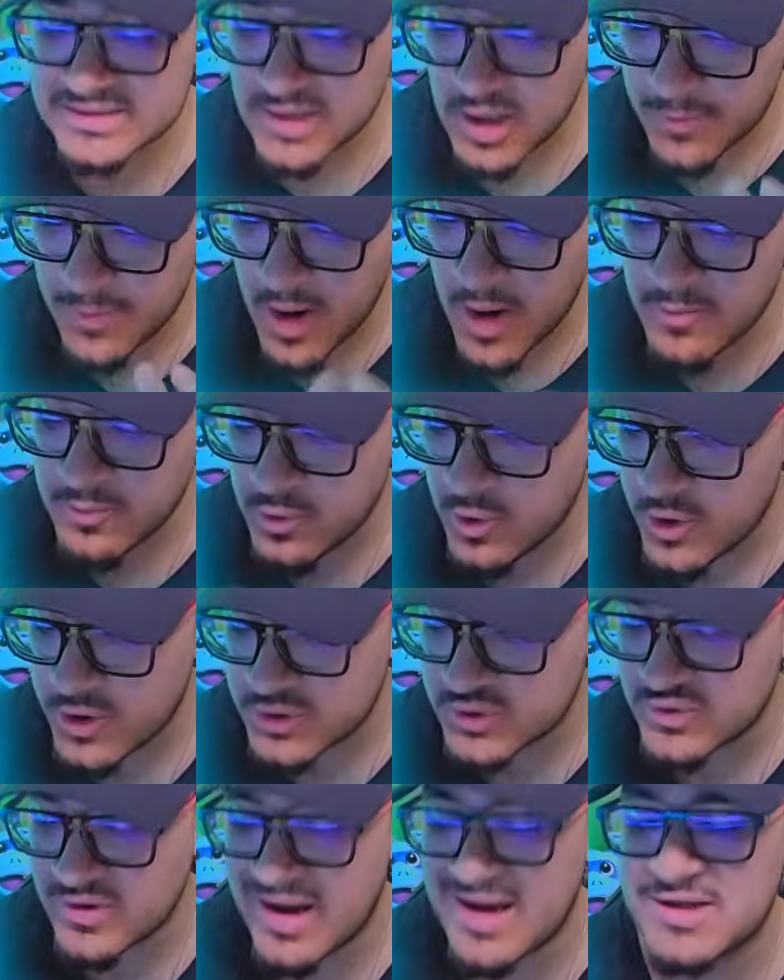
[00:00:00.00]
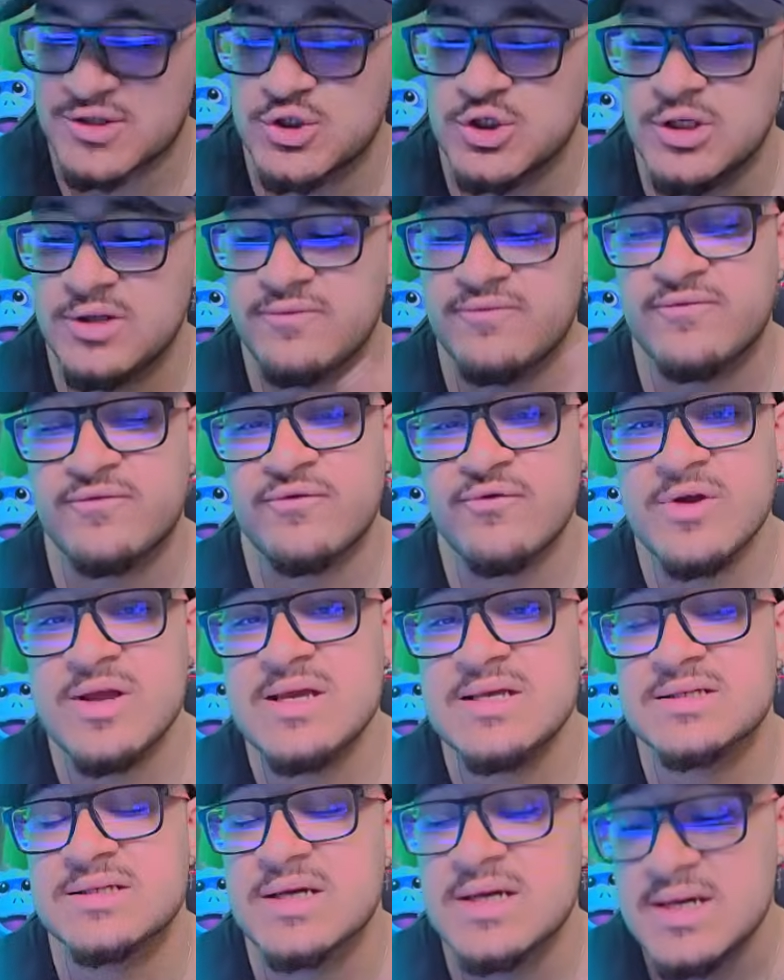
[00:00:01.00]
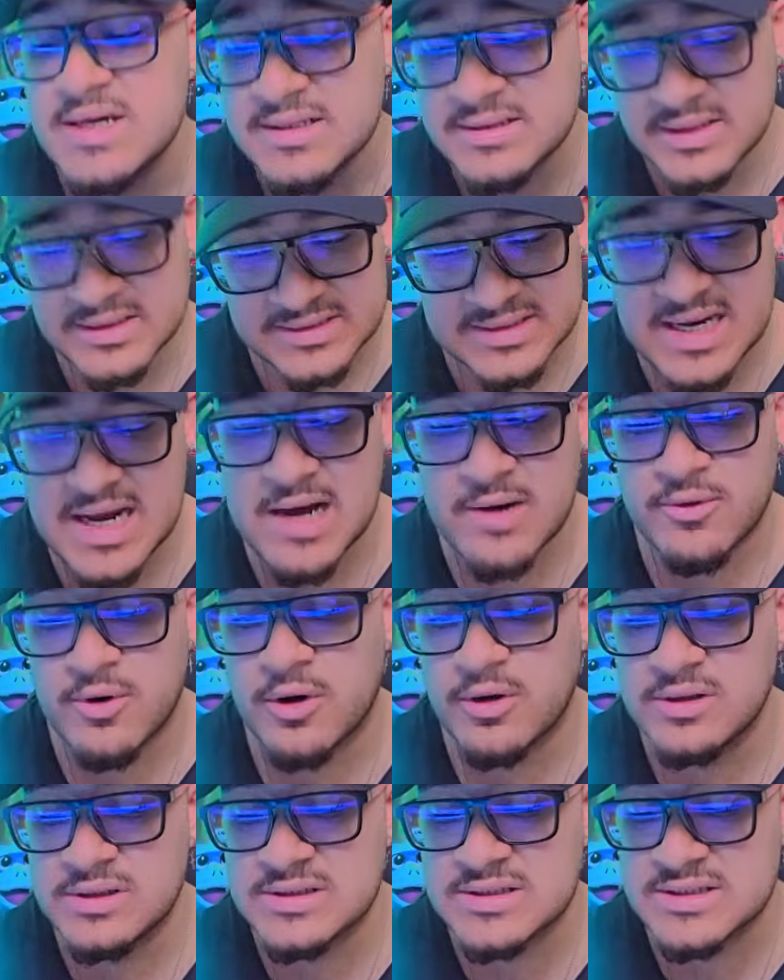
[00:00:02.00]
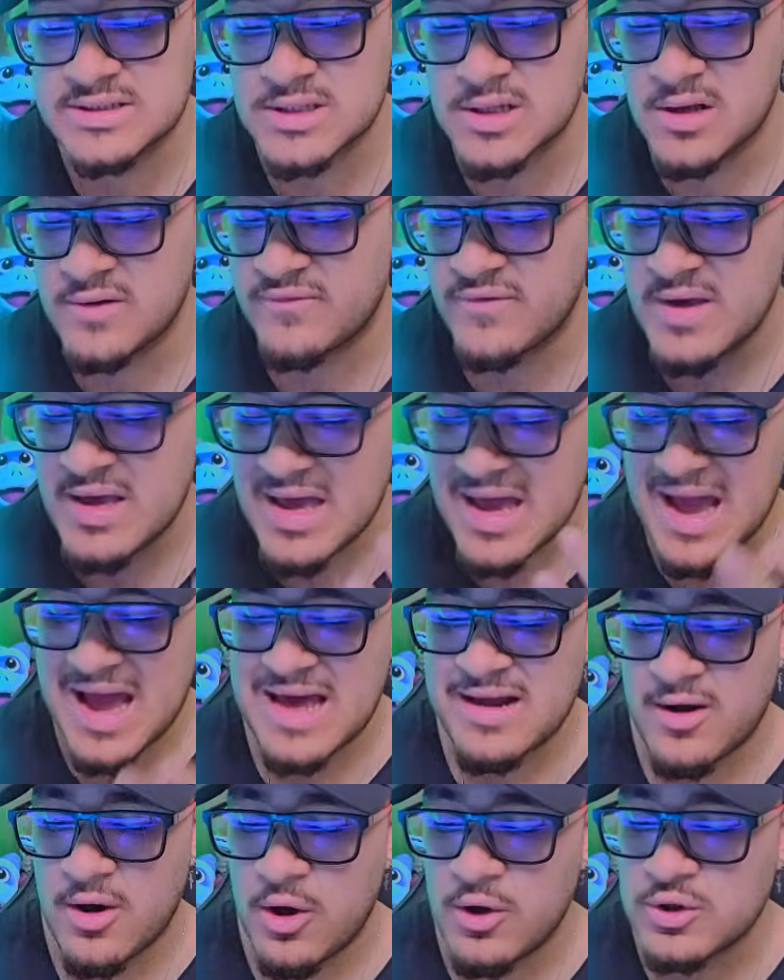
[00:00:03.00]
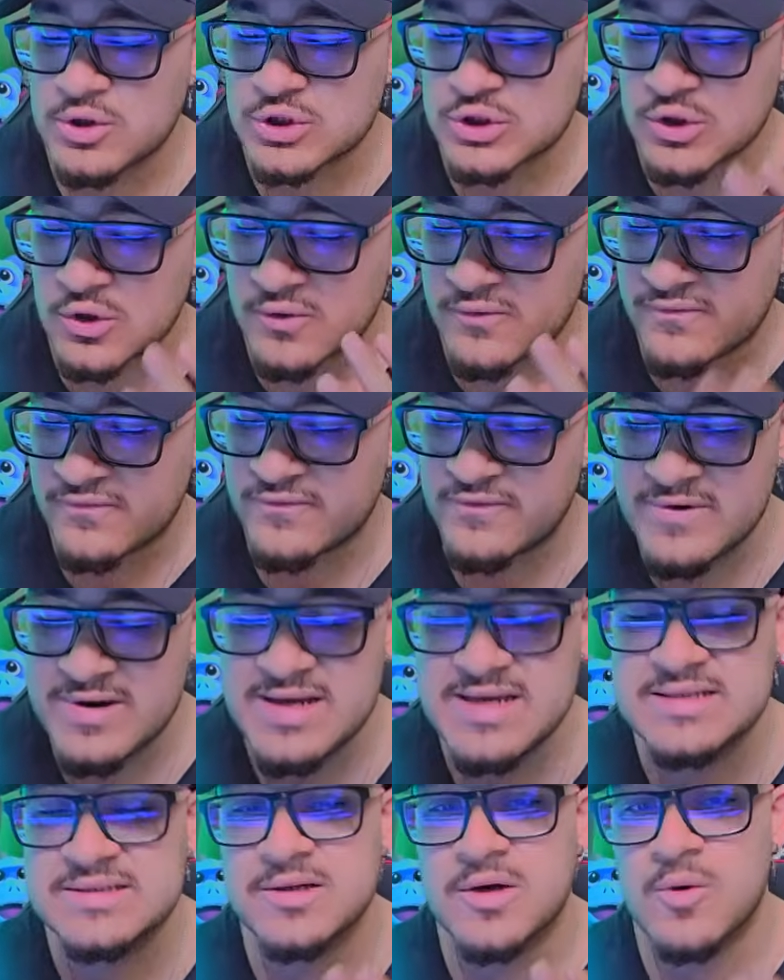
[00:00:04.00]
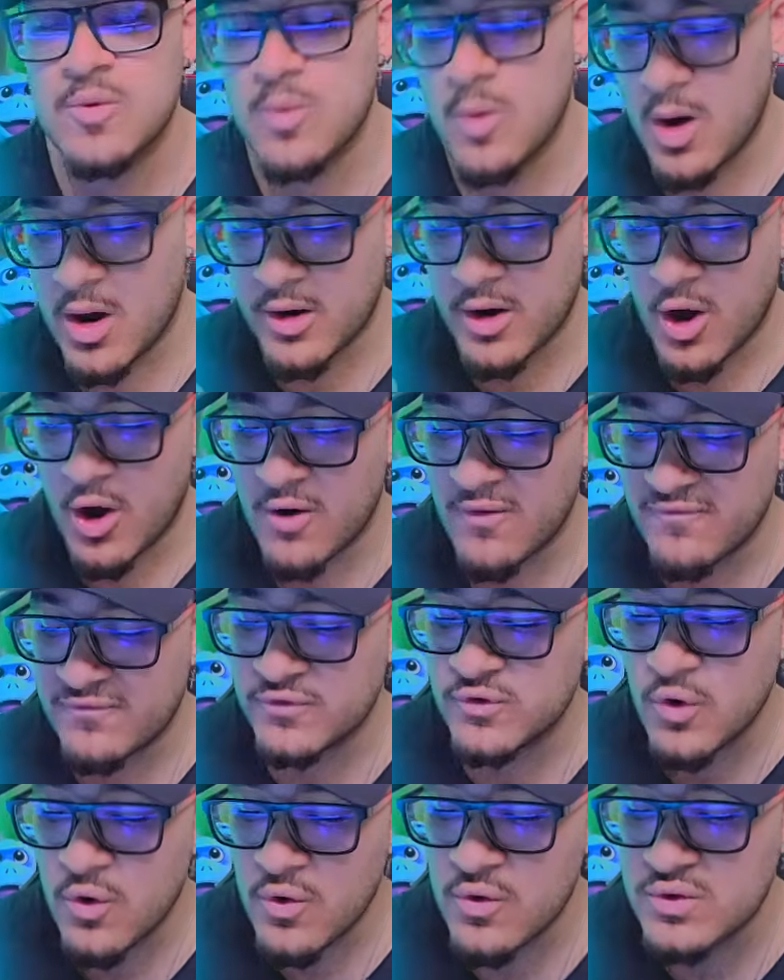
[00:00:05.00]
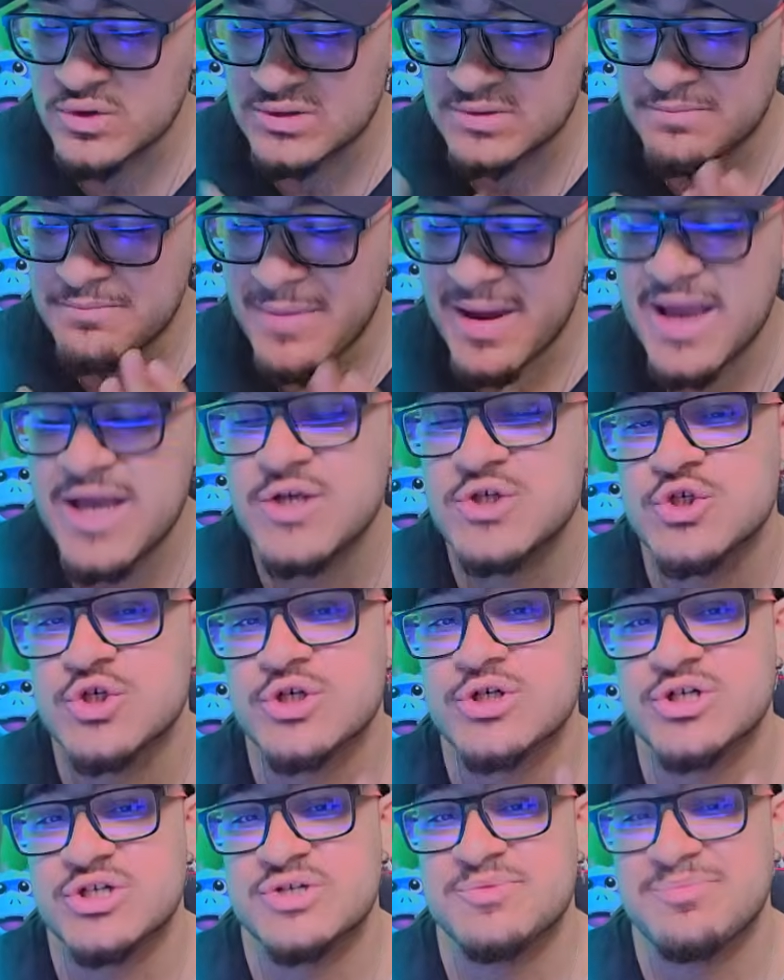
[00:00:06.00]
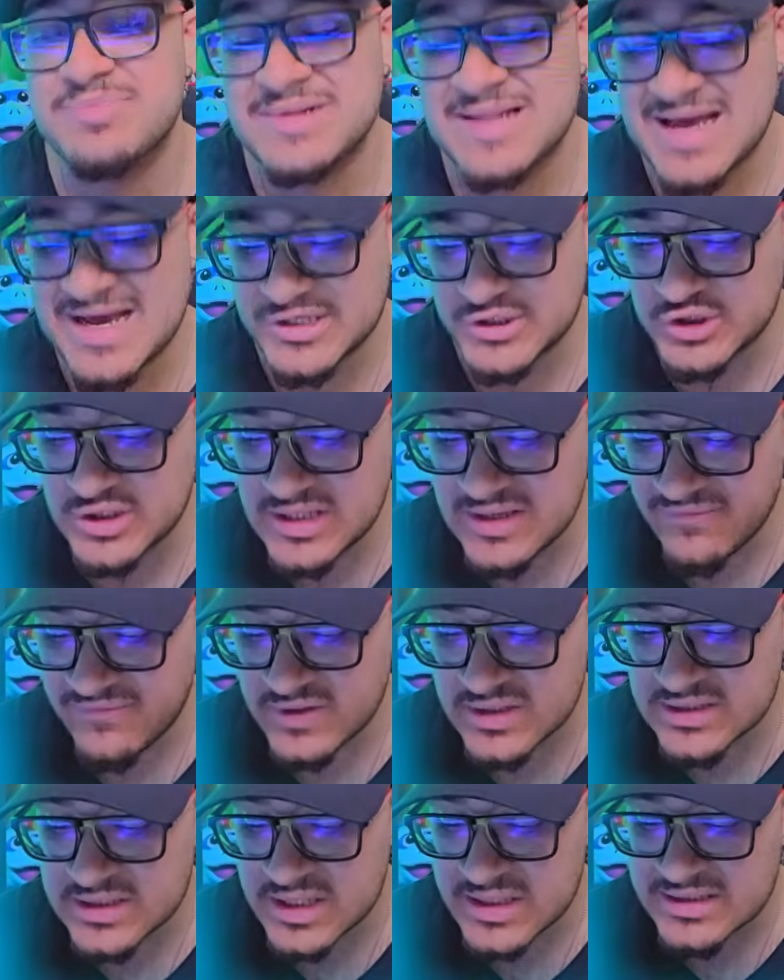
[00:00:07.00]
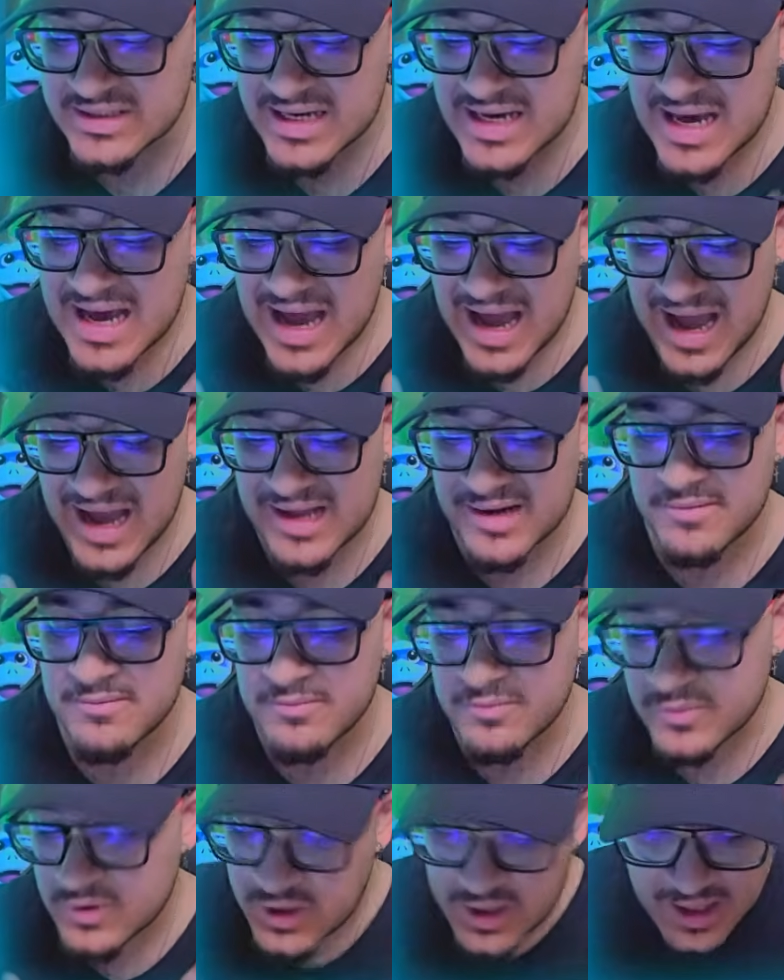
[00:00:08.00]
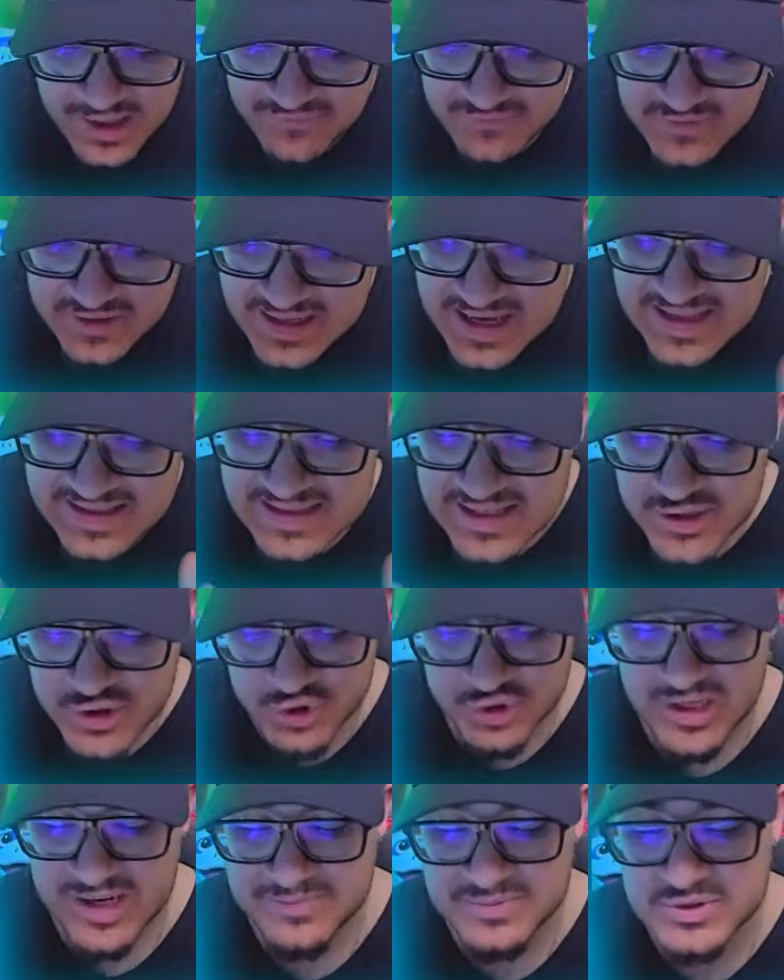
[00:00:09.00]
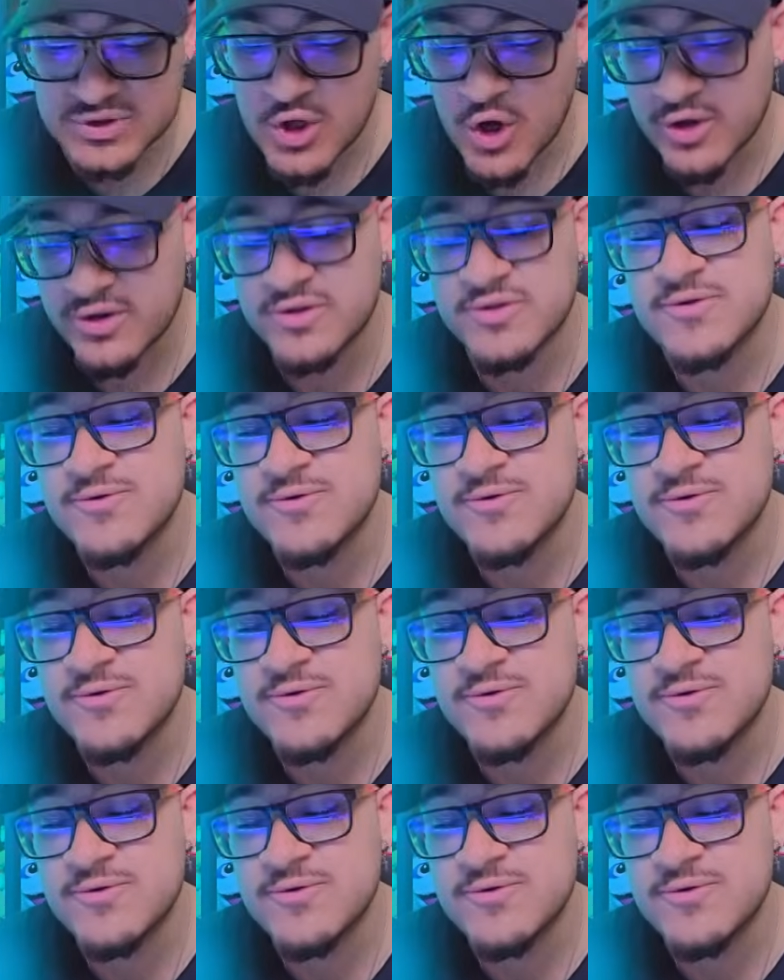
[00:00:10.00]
up, I'm going to actually freeze the town hall itself and also freeze one of those major splash defenses and kind of get the traps done.